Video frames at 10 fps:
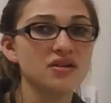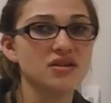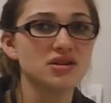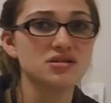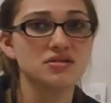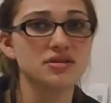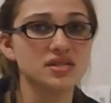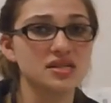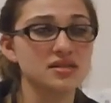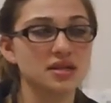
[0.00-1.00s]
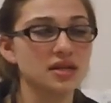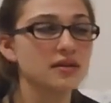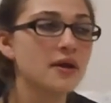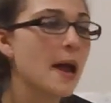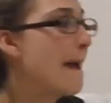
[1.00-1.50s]
in order to do this easily.
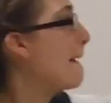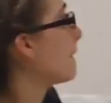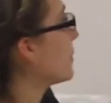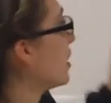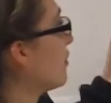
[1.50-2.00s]
Your